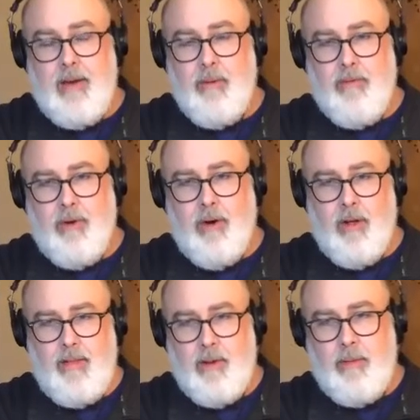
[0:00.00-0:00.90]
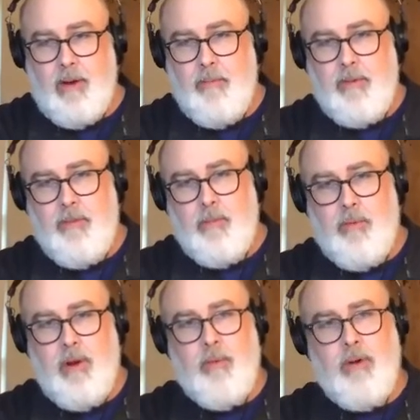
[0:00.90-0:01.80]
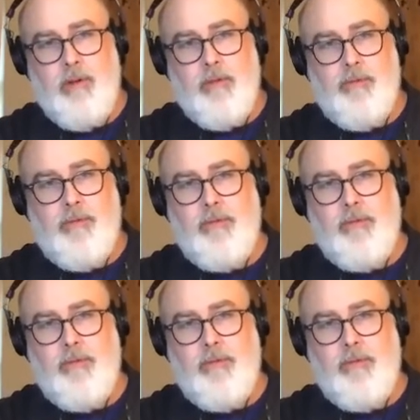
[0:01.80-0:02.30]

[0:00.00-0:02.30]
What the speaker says: We've all had that problem at some point where you've